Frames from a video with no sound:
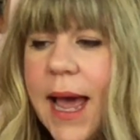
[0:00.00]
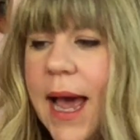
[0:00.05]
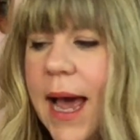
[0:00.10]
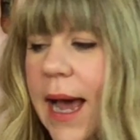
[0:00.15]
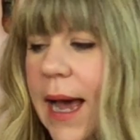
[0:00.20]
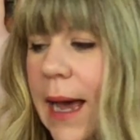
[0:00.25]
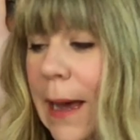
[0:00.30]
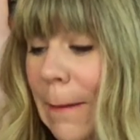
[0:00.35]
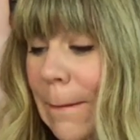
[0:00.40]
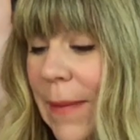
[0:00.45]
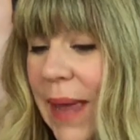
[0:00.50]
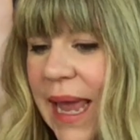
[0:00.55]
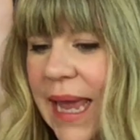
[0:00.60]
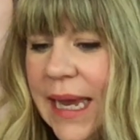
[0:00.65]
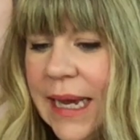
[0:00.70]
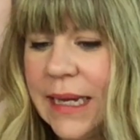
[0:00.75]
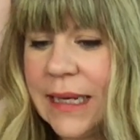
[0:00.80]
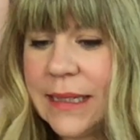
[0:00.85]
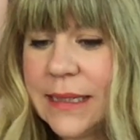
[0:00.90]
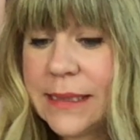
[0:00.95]

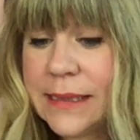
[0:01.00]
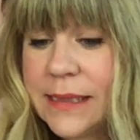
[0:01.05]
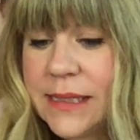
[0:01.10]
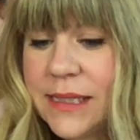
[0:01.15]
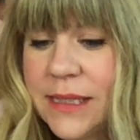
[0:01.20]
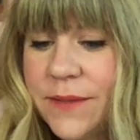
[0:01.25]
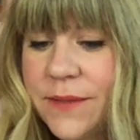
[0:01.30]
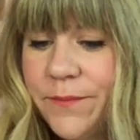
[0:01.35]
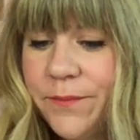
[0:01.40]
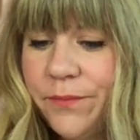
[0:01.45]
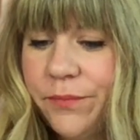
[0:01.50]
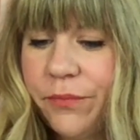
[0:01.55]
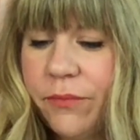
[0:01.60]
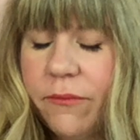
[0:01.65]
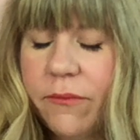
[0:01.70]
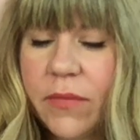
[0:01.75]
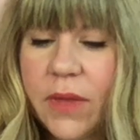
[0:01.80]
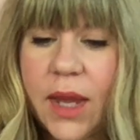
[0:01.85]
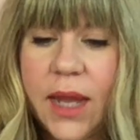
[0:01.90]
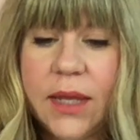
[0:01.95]
and
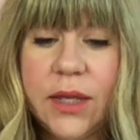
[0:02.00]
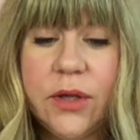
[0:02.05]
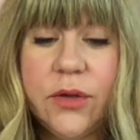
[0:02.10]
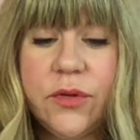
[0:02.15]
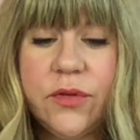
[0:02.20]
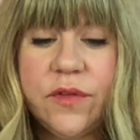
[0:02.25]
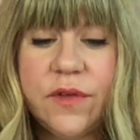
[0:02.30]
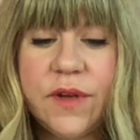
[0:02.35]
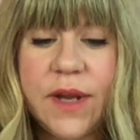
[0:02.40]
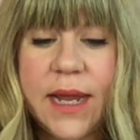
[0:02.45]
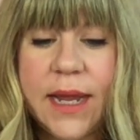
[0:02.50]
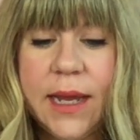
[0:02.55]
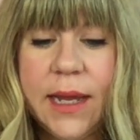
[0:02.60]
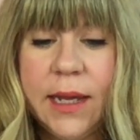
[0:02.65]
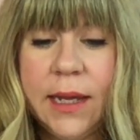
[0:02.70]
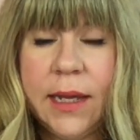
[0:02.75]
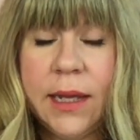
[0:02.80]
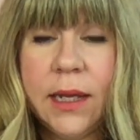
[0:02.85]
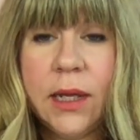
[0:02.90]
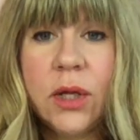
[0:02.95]
I used
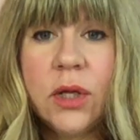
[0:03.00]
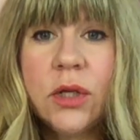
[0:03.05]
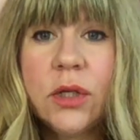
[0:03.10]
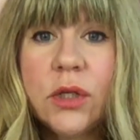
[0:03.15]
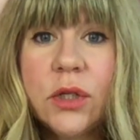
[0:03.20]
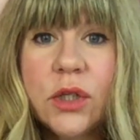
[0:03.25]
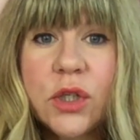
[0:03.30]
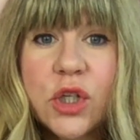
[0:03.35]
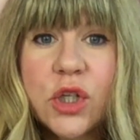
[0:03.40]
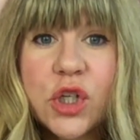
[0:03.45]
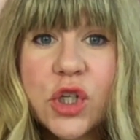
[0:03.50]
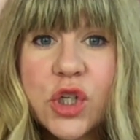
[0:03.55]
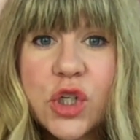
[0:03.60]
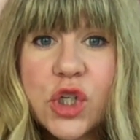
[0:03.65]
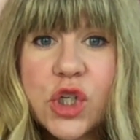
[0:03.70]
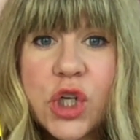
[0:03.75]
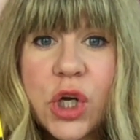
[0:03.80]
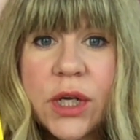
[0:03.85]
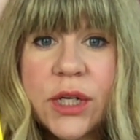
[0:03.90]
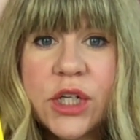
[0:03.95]
a
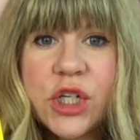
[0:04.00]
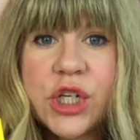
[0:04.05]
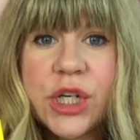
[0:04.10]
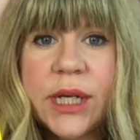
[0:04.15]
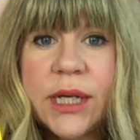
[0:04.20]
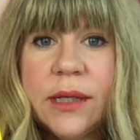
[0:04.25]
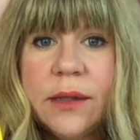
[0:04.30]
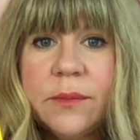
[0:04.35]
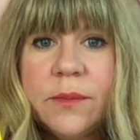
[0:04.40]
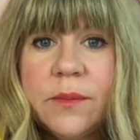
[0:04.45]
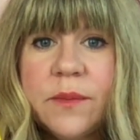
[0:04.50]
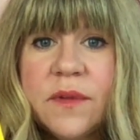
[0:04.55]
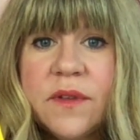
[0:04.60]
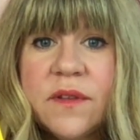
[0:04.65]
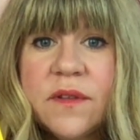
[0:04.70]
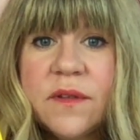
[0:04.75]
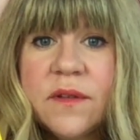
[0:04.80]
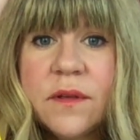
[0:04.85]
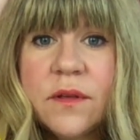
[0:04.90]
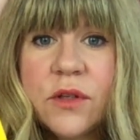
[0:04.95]
John
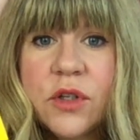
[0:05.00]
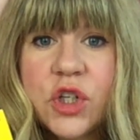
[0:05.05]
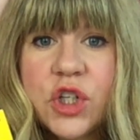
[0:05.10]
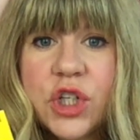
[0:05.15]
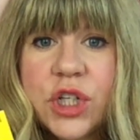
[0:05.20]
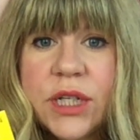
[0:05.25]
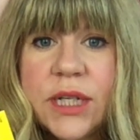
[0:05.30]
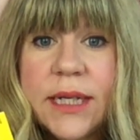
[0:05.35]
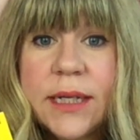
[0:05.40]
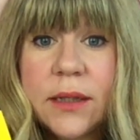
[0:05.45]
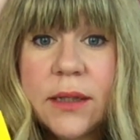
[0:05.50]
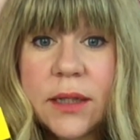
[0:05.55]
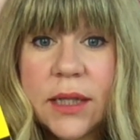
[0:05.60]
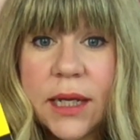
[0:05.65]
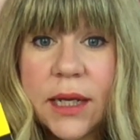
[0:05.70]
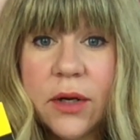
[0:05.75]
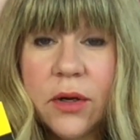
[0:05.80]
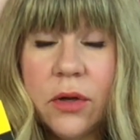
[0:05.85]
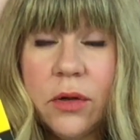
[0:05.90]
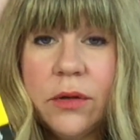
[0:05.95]
James chenille
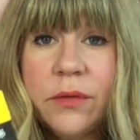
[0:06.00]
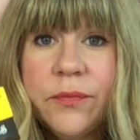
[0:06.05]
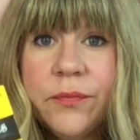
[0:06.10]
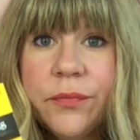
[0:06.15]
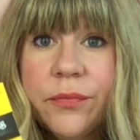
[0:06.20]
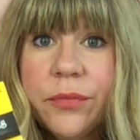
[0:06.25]
needle